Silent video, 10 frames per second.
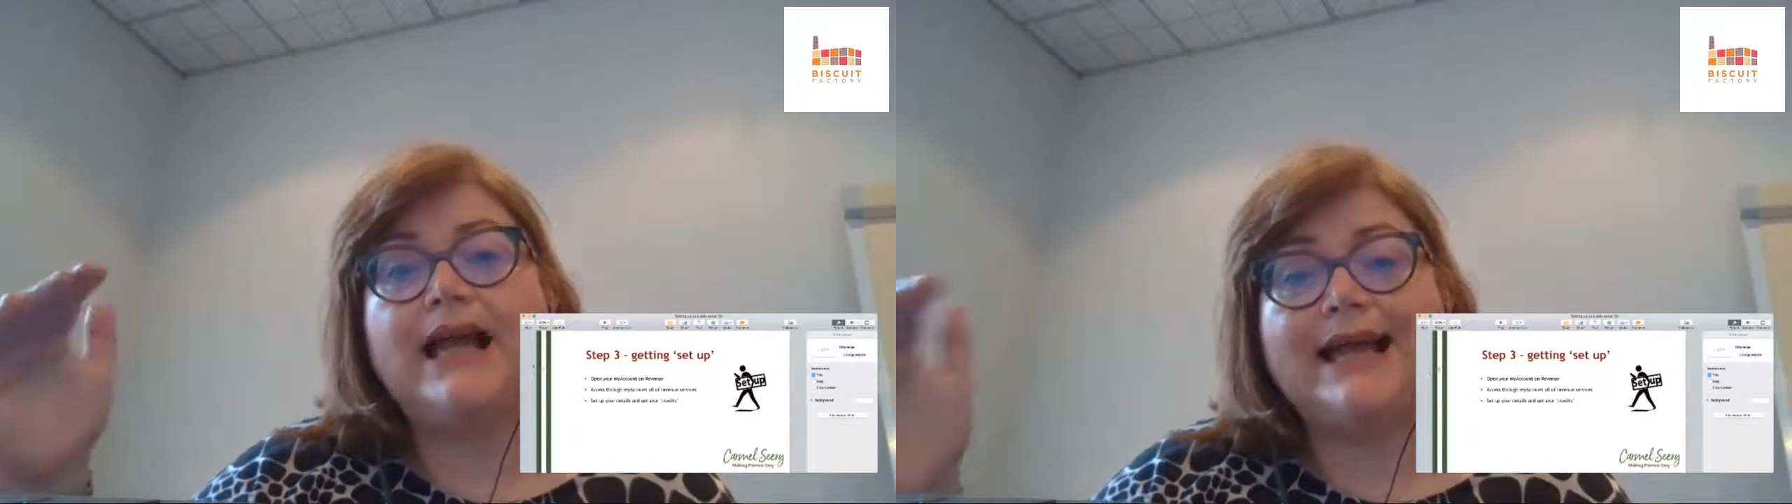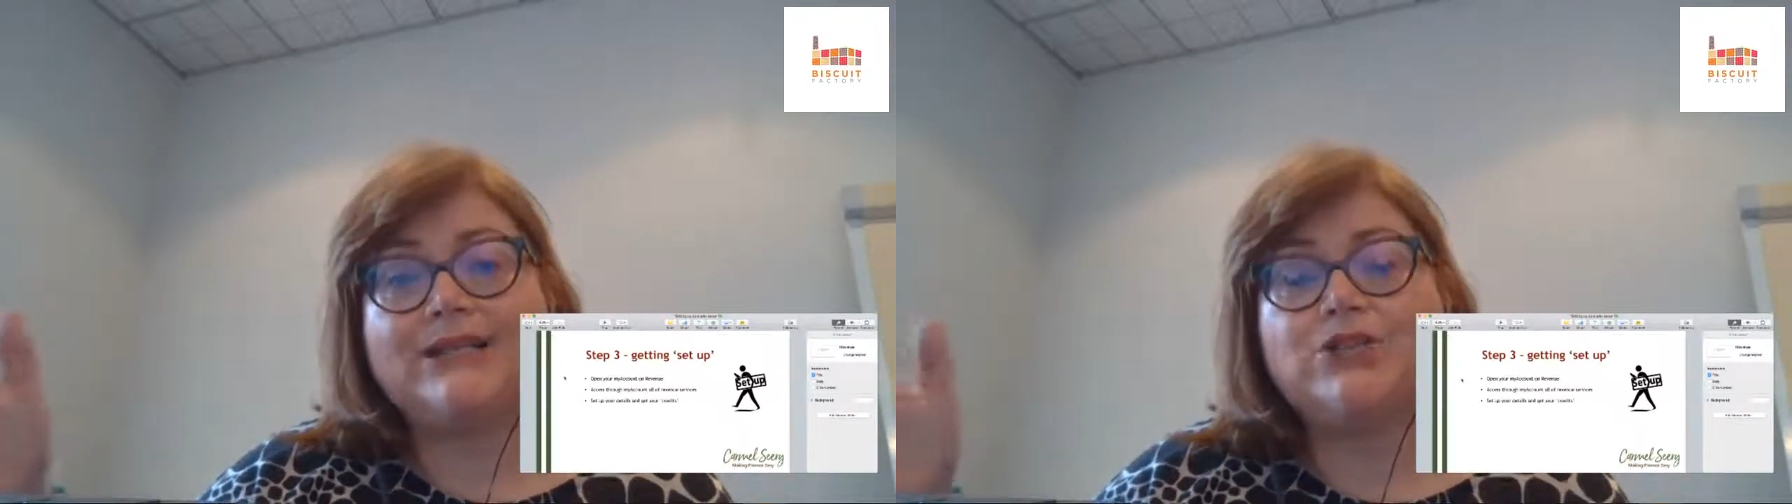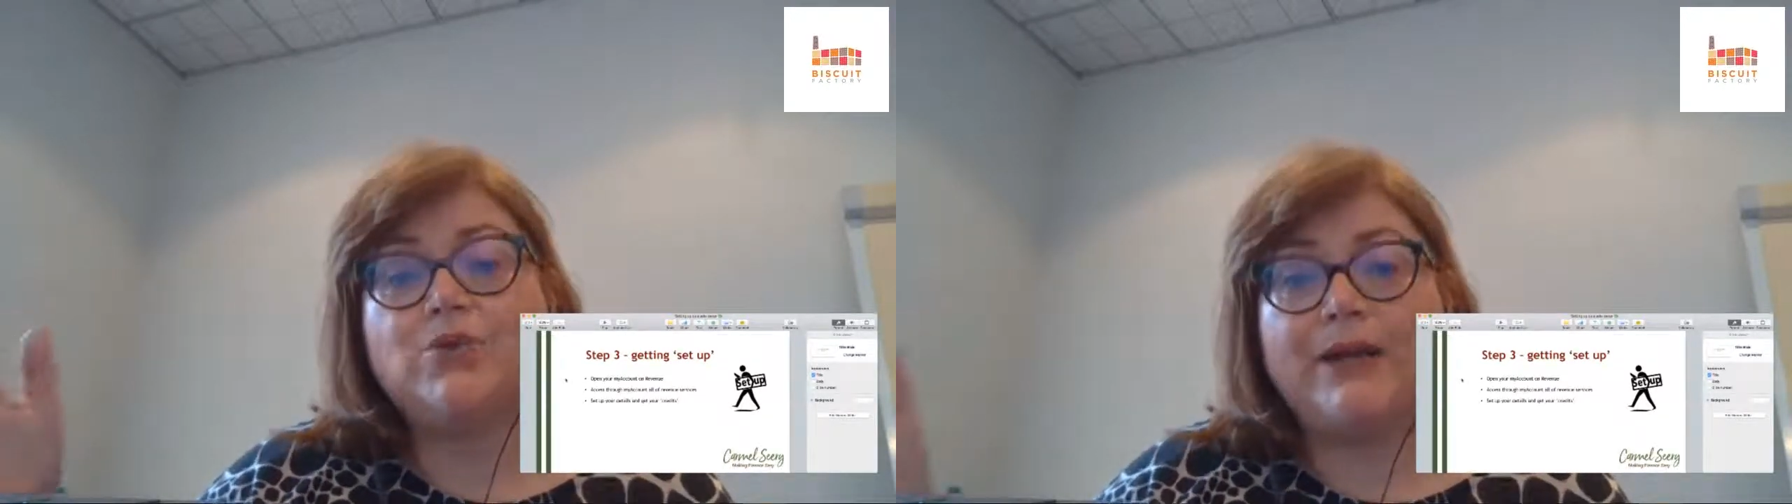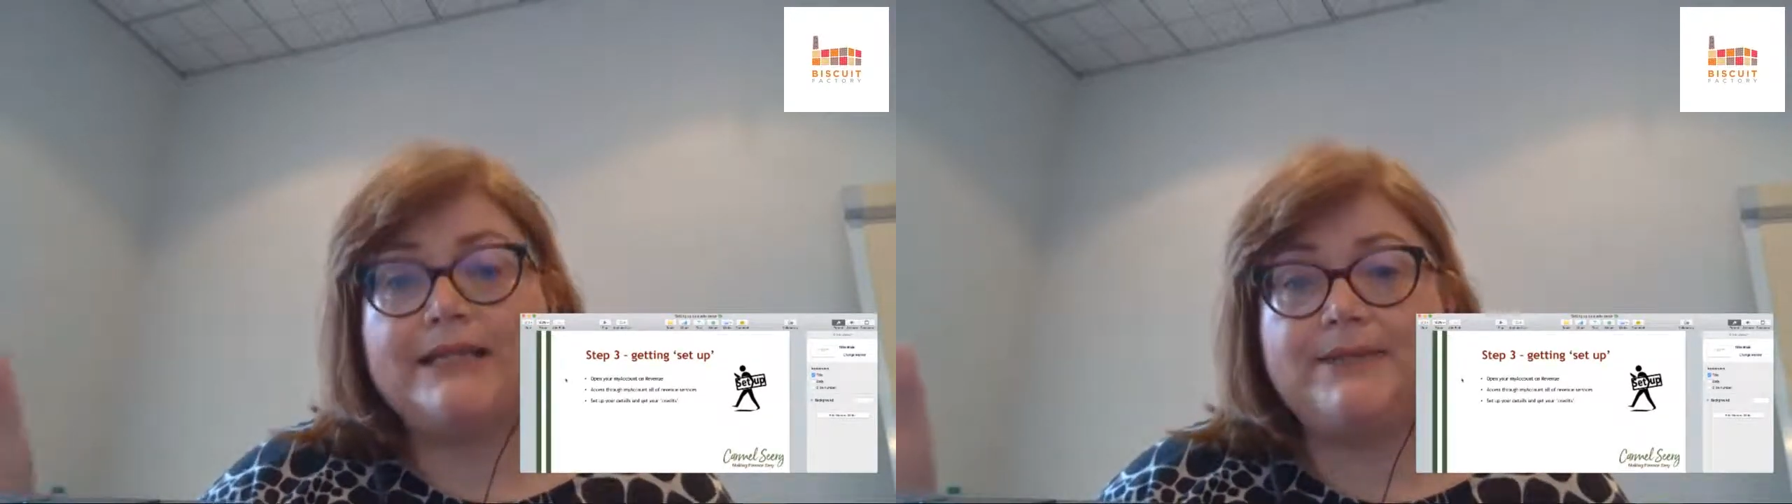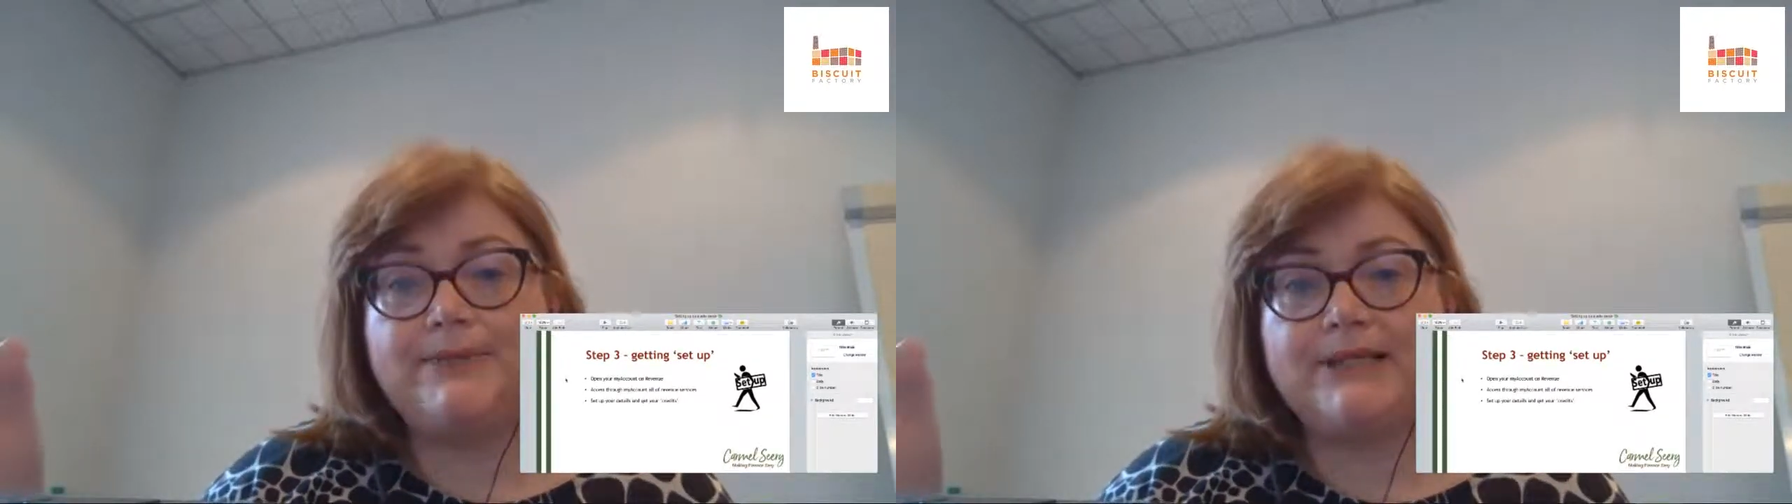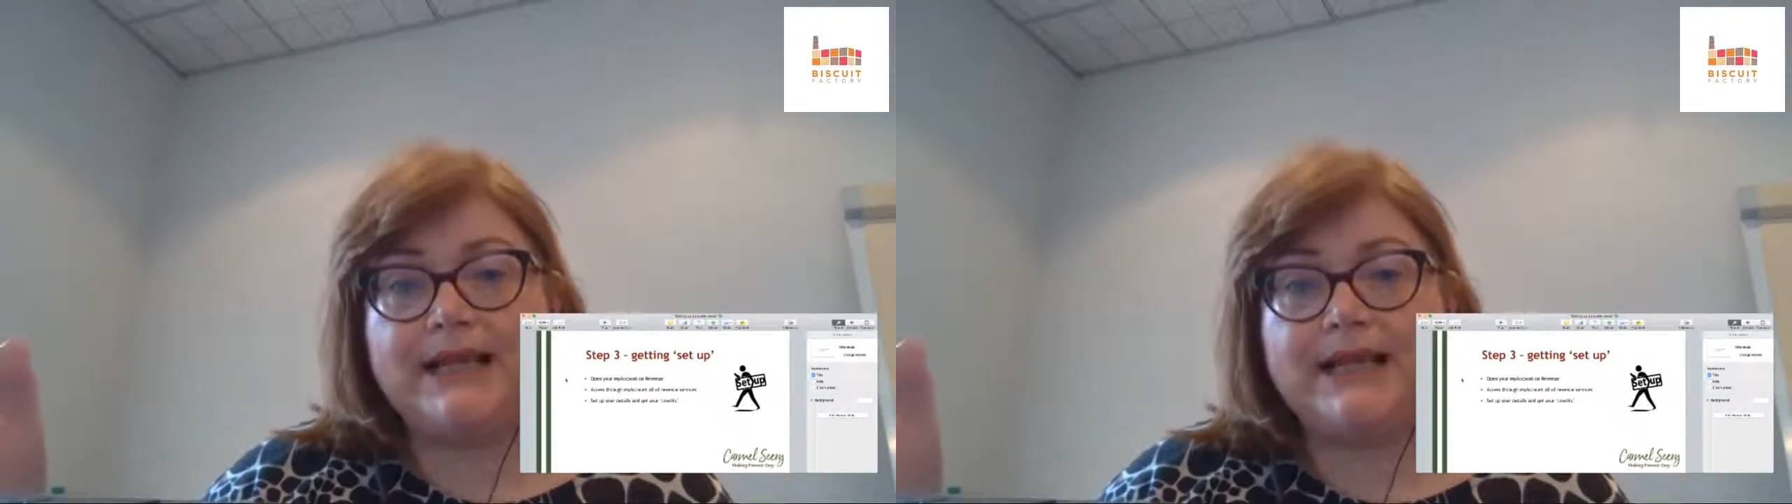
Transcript: at 20%.